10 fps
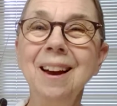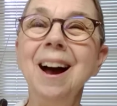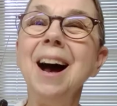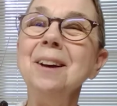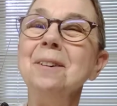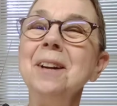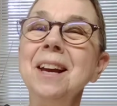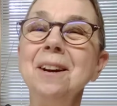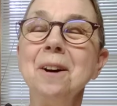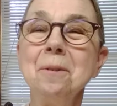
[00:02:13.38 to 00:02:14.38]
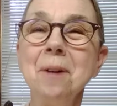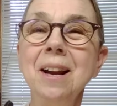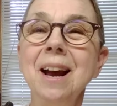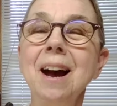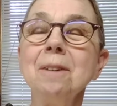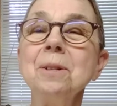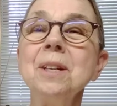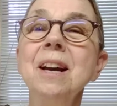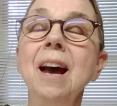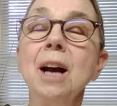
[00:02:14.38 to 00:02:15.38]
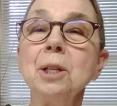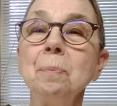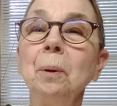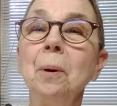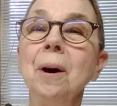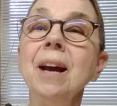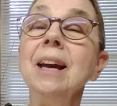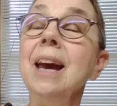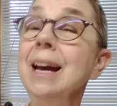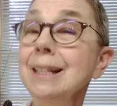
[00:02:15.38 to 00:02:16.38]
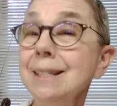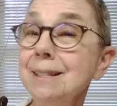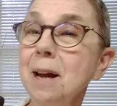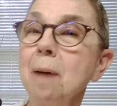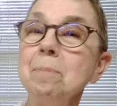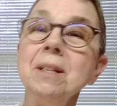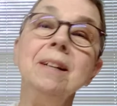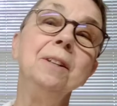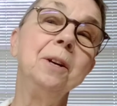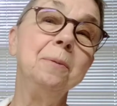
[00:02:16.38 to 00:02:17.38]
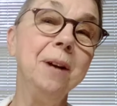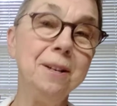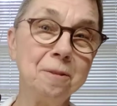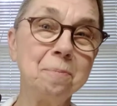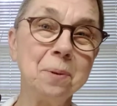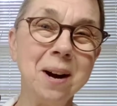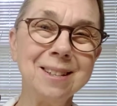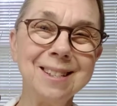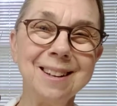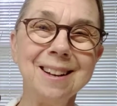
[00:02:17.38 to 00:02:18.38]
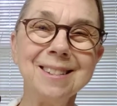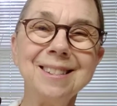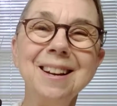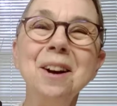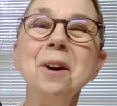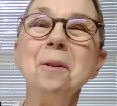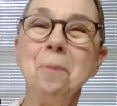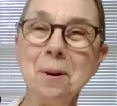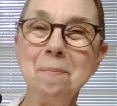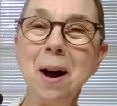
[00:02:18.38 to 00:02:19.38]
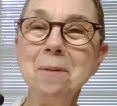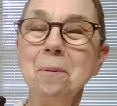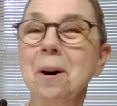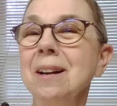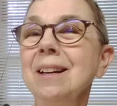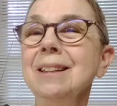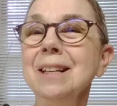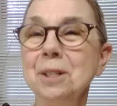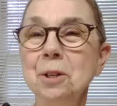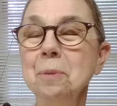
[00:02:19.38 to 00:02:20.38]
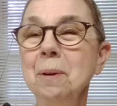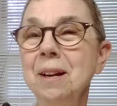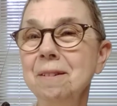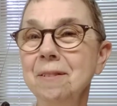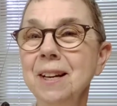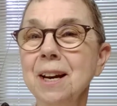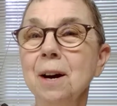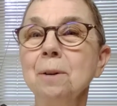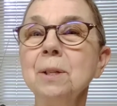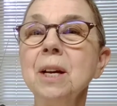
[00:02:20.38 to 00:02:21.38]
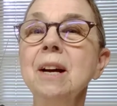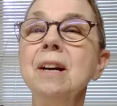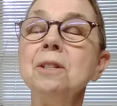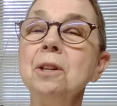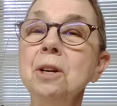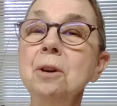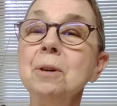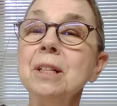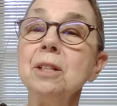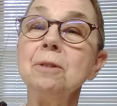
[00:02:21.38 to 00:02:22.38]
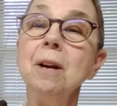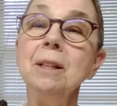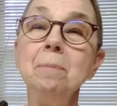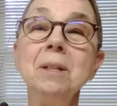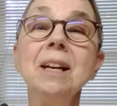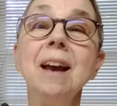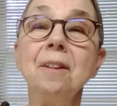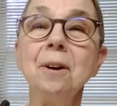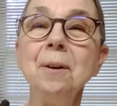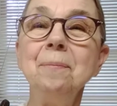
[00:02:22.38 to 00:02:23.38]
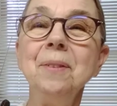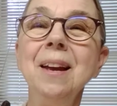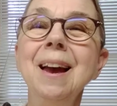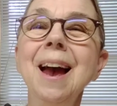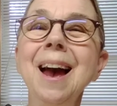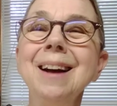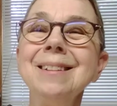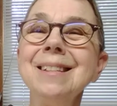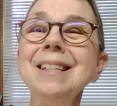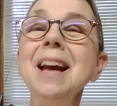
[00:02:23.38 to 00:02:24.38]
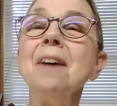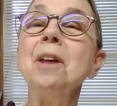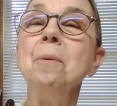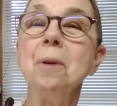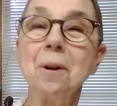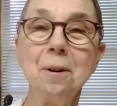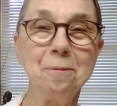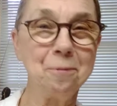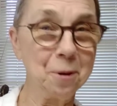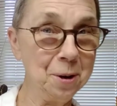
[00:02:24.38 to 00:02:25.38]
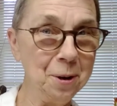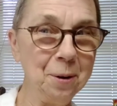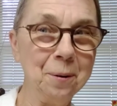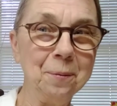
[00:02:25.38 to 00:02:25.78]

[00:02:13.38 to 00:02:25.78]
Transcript: Iona here at Wren House, exploring 8 steps in the creative process, one by one in these 2-minute videos, so that you can string them together and see how they work for you.